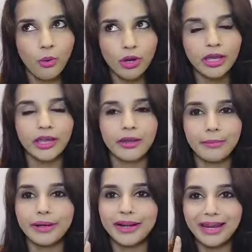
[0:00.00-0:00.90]
okay,
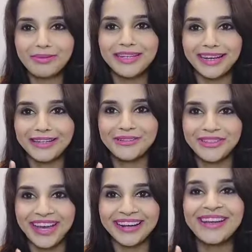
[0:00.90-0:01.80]
but I'll be telling you
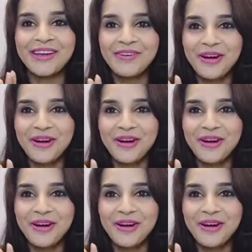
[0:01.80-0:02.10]
that